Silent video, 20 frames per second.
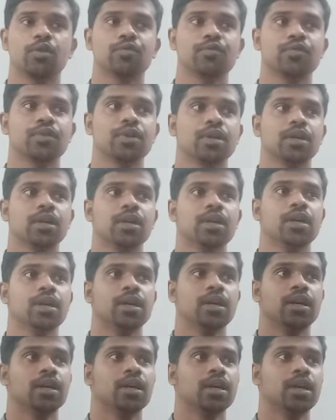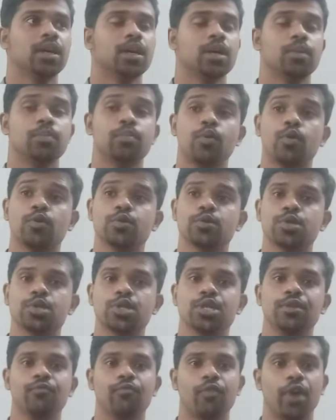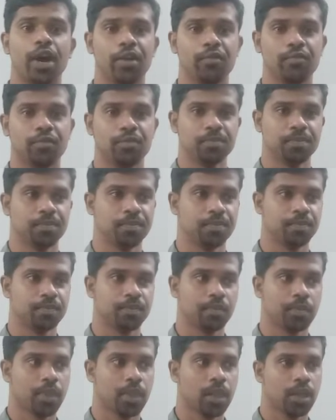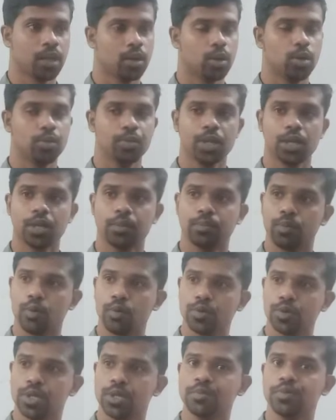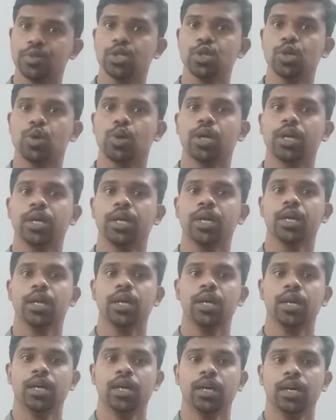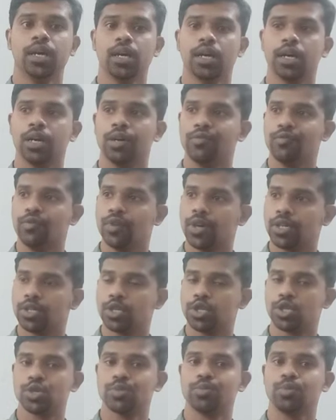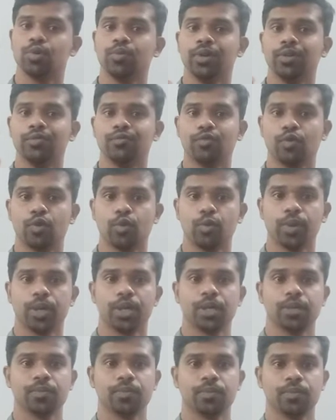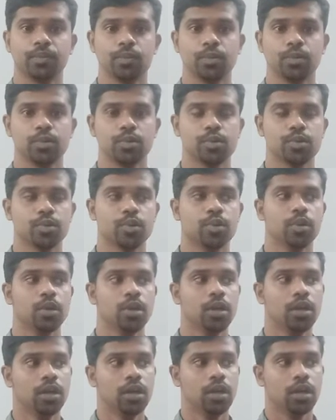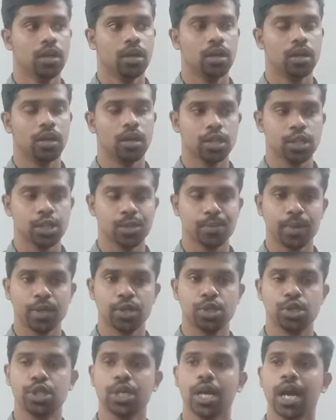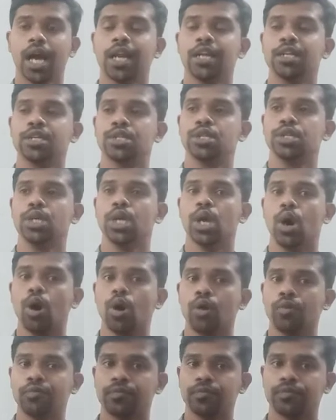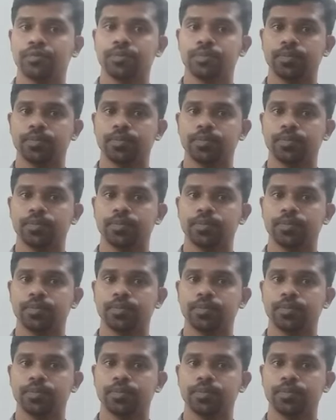of positive vibe. Now that positivity only we are just moving forward. So the speciality of